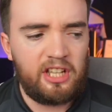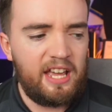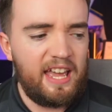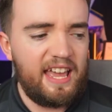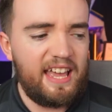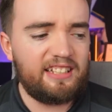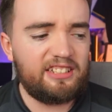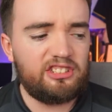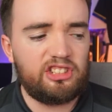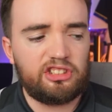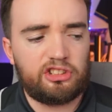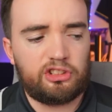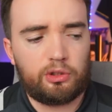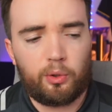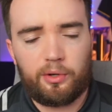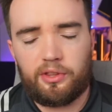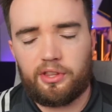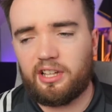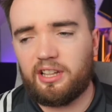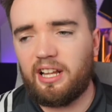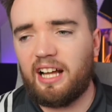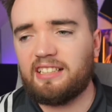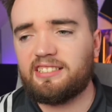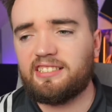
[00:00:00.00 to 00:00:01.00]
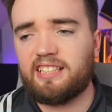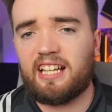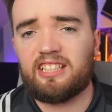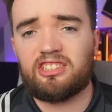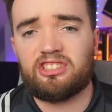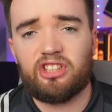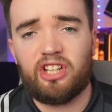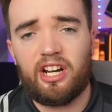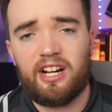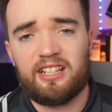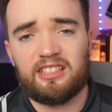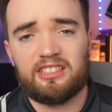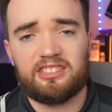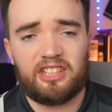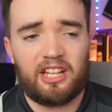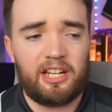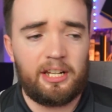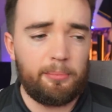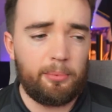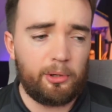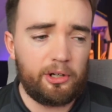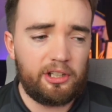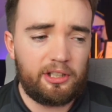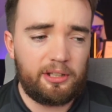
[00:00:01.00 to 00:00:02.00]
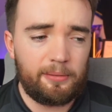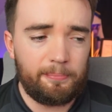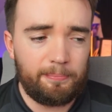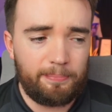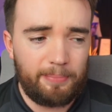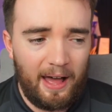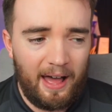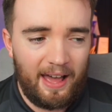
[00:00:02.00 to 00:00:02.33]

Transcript: It's just sort of the Class A shares. Anybody can